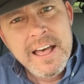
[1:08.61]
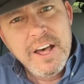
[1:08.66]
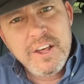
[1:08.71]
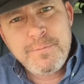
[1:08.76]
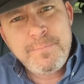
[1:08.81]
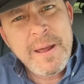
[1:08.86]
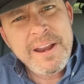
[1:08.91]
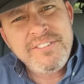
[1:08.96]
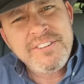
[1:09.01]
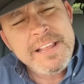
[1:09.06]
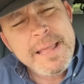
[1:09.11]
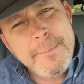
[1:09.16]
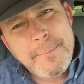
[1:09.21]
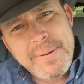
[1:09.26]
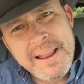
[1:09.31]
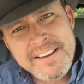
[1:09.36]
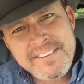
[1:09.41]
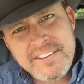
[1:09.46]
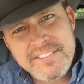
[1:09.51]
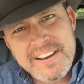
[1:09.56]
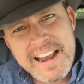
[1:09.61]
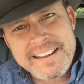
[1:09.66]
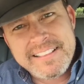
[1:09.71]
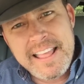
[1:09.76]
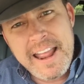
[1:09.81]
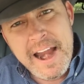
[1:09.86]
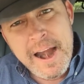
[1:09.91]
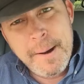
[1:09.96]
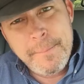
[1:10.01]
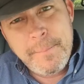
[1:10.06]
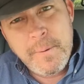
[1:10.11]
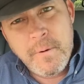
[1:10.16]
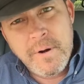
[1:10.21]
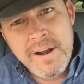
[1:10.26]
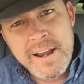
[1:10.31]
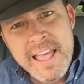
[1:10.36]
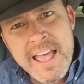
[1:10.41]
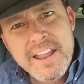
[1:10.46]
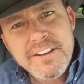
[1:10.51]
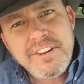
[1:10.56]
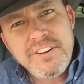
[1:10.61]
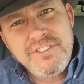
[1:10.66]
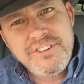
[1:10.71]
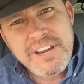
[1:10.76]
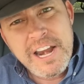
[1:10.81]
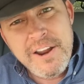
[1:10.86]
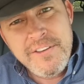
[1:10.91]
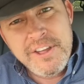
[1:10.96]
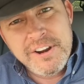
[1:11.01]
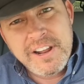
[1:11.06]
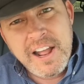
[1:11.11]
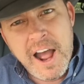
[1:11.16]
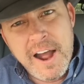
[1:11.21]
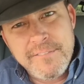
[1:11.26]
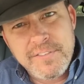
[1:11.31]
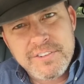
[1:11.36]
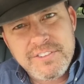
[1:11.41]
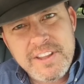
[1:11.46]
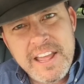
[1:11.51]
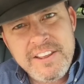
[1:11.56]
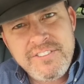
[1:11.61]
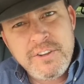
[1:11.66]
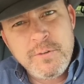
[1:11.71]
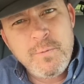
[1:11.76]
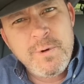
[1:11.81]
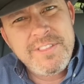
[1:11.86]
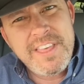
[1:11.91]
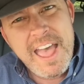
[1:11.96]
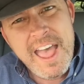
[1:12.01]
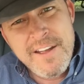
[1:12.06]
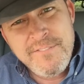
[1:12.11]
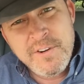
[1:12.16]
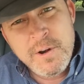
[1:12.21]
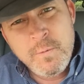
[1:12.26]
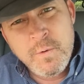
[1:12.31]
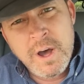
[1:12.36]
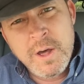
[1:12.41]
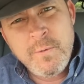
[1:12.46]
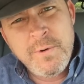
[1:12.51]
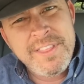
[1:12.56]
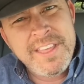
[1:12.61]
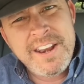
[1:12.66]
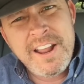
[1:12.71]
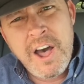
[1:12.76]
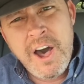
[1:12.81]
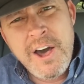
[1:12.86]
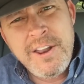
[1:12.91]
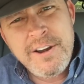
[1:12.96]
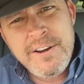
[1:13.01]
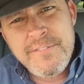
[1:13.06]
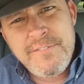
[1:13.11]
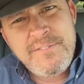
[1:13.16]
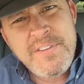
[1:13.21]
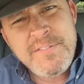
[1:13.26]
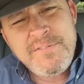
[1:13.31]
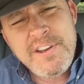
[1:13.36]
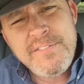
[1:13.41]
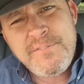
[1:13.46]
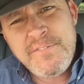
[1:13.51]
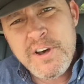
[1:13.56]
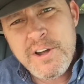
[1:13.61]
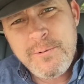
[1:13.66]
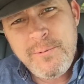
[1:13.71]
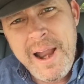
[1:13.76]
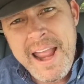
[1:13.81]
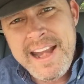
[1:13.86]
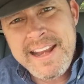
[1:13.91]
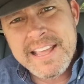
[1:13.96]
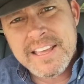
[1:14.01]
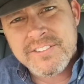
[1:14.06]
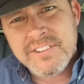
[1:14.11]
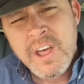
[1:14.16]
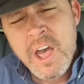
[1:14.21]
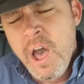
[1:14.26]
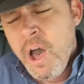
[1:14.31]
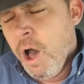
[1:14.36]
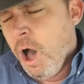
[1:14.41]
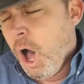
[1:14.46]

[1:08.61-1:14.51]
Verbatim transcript: especially in places like the airport, to share their conversation with everyone within a 150 foot radius?